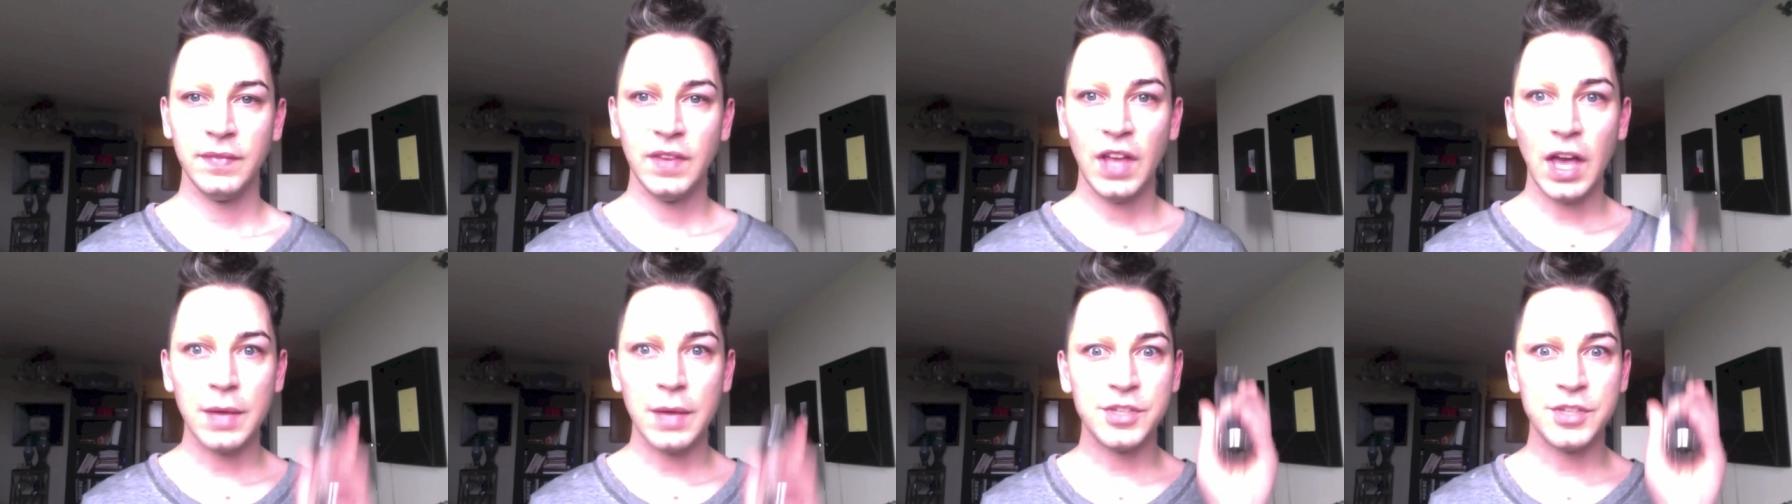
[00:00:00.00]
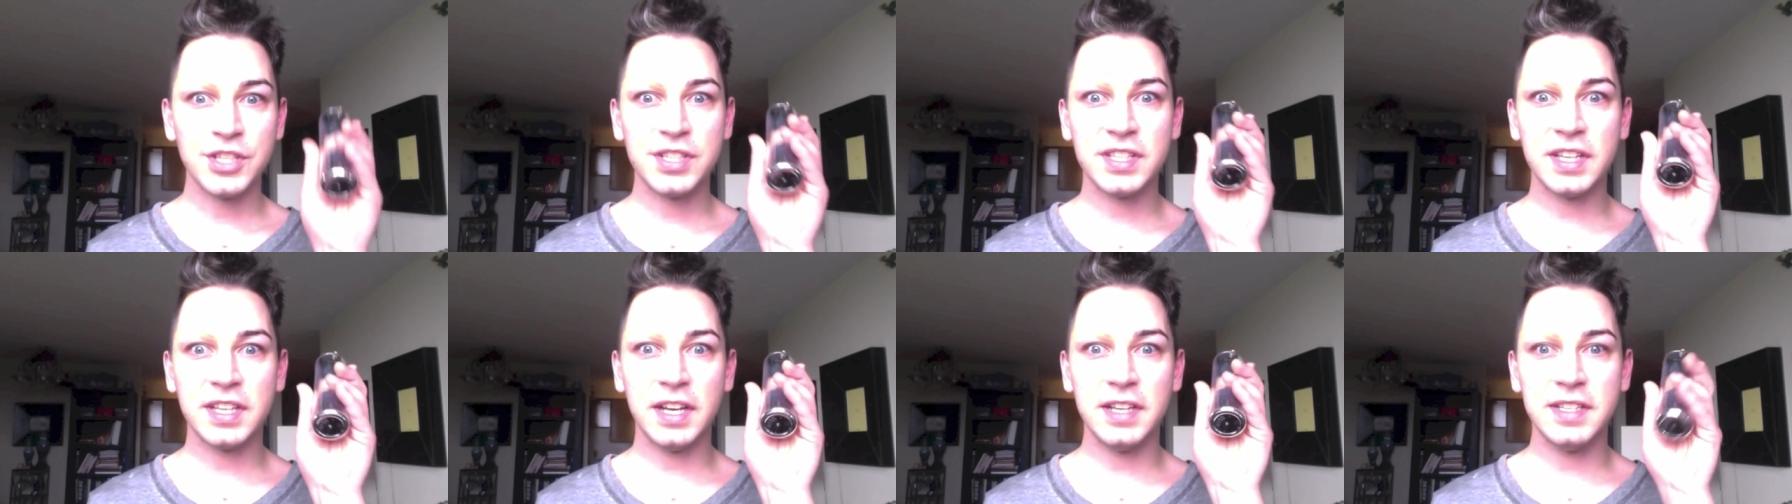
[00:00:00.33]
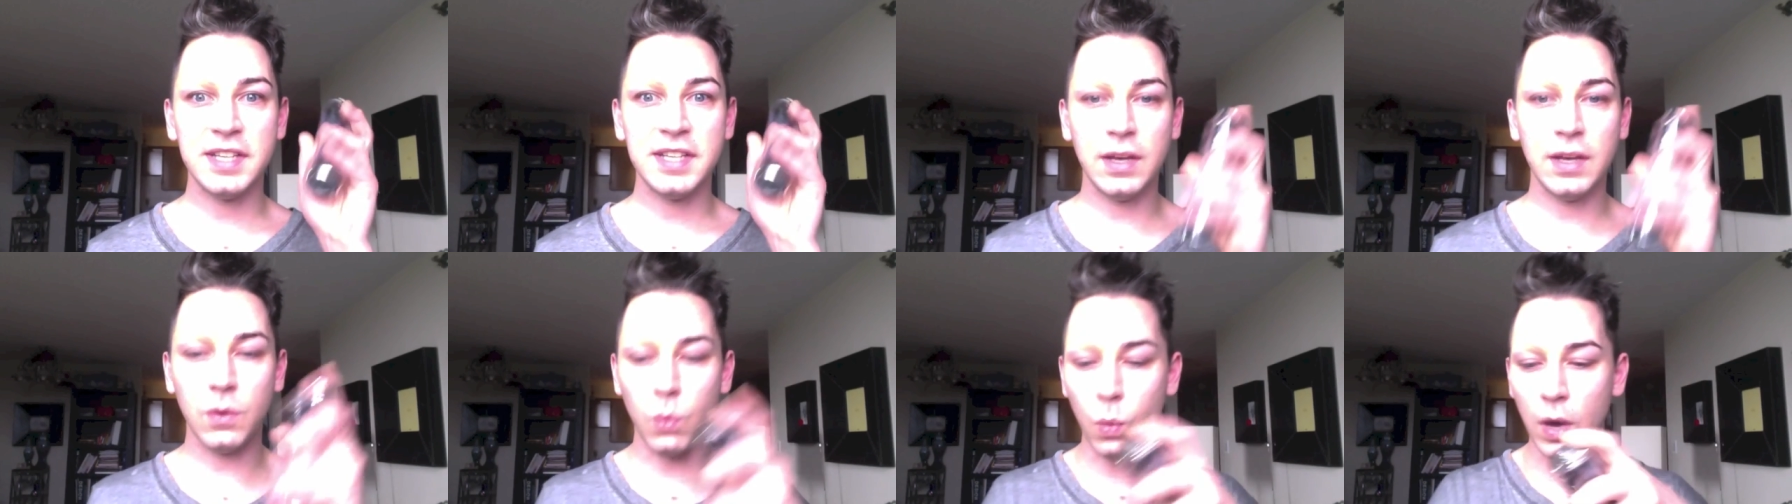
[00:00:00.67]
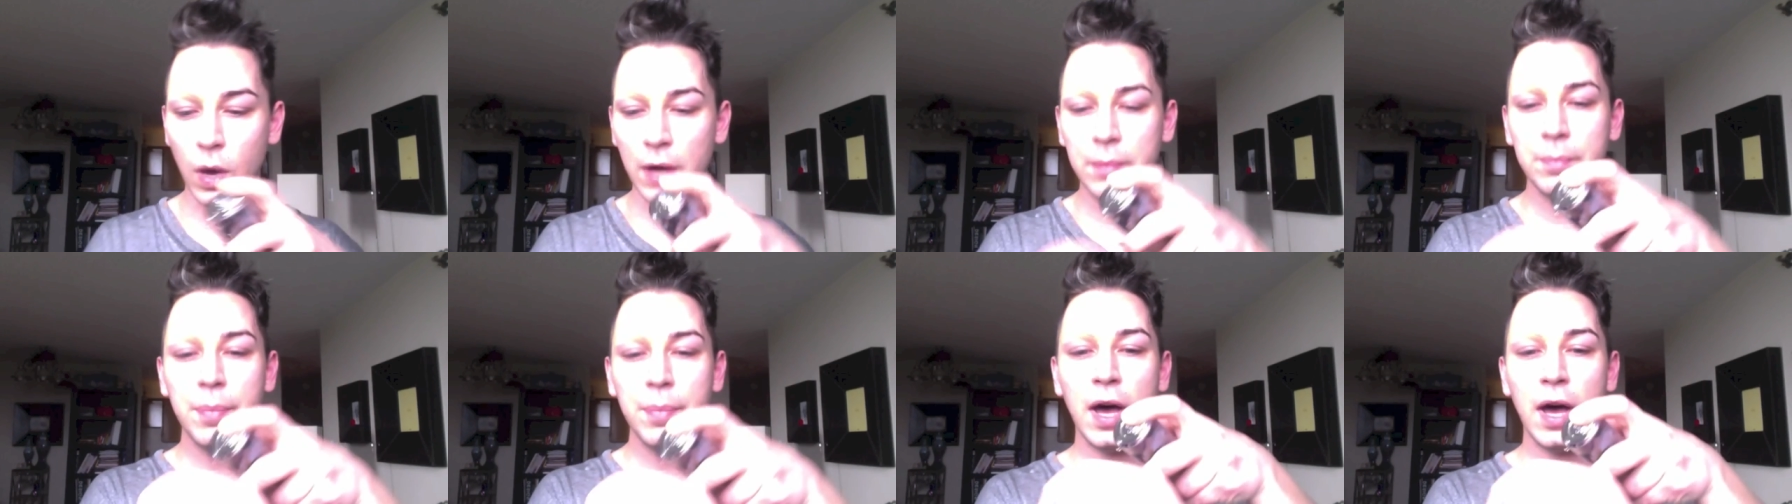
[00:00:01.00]
I'm just going to take
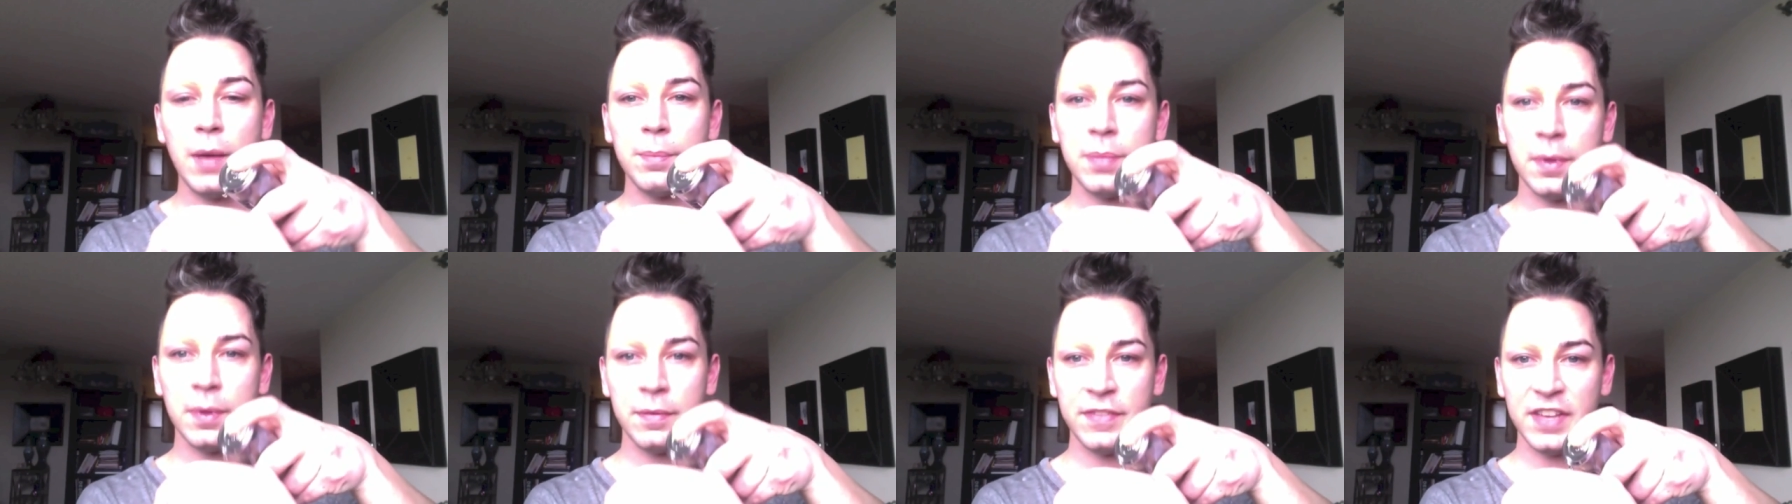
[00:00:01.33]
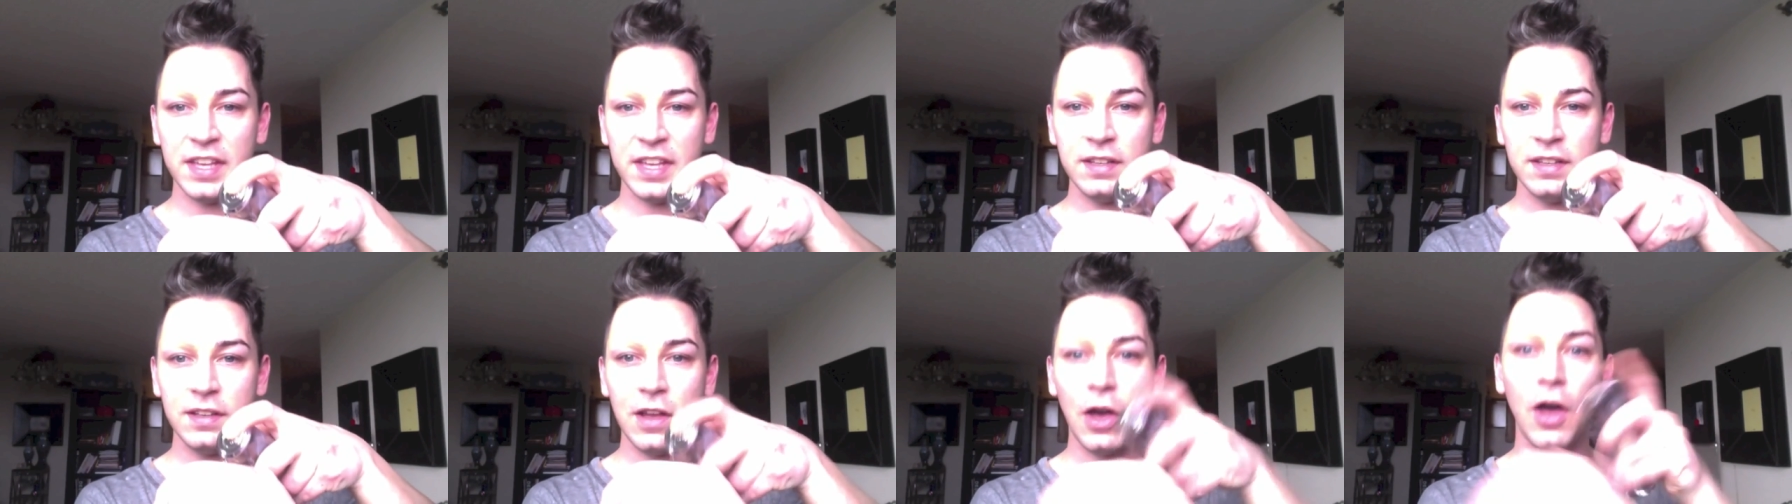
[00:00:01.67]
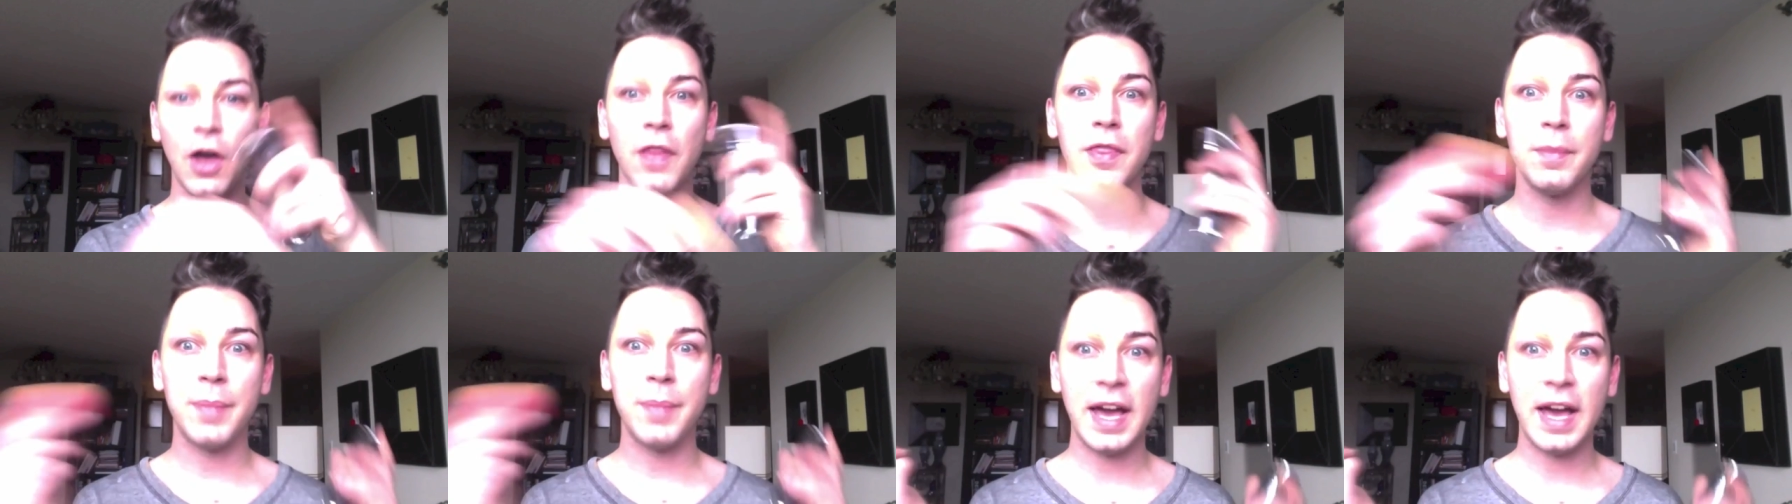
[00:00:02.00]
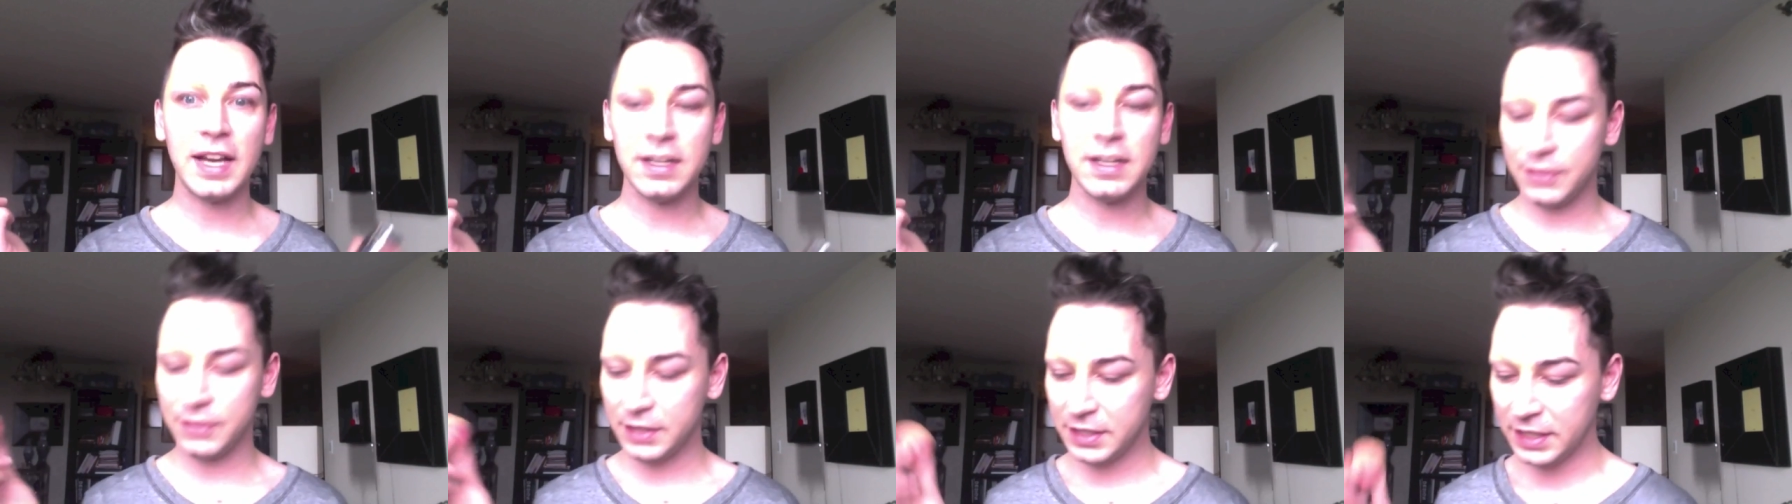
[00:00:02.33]
one pump of it on the
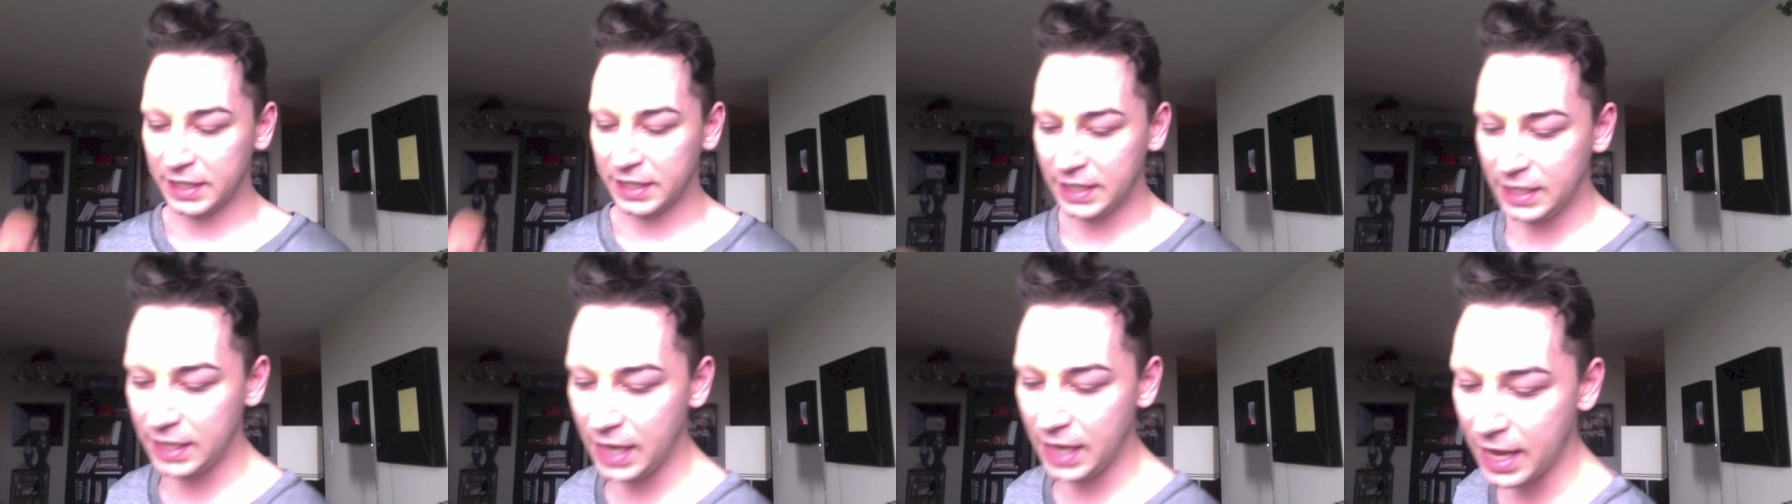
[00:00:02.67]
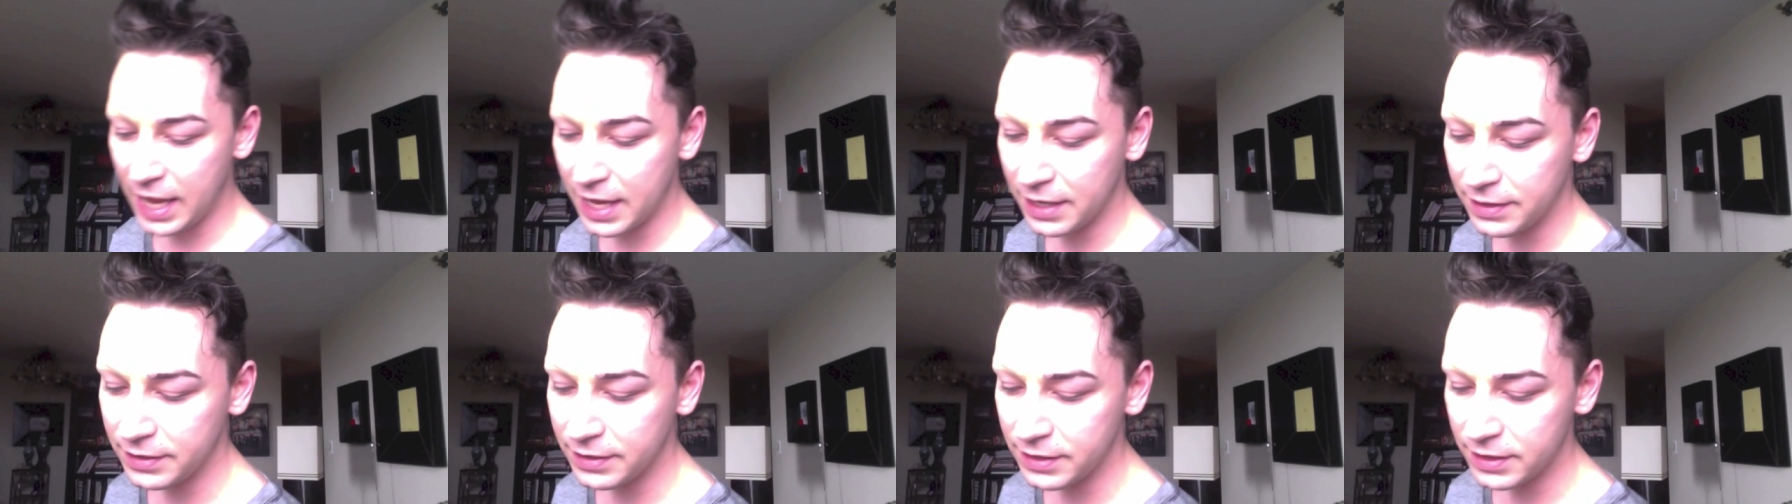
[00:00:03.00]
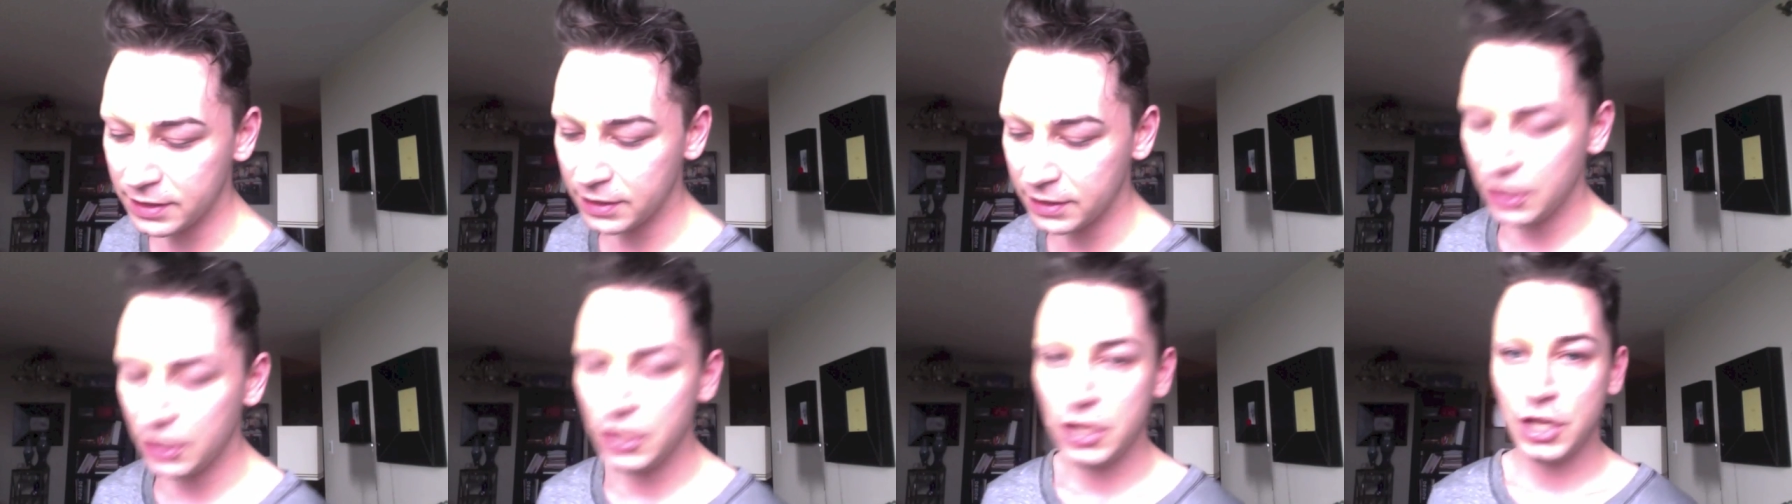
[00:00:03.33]
back of a clean hand,